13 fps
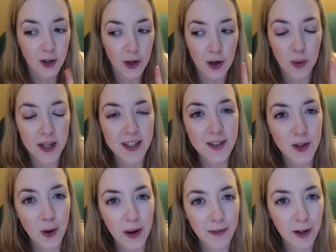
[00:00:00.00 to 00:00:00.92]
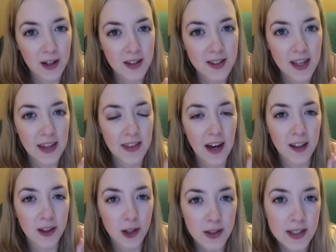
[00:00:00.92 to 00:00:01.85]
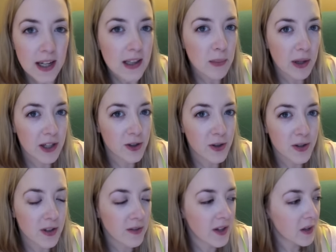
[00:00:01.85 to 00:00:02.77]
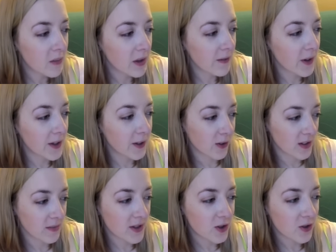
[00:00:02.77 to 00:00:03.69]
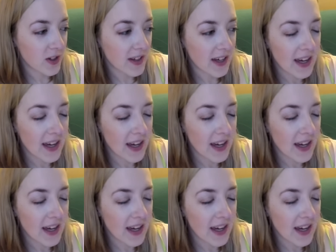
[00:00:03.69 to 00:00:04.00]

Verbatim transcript: Okay, wait, so I forgot to say that I looked at the pictures of him in front of the Christmas tree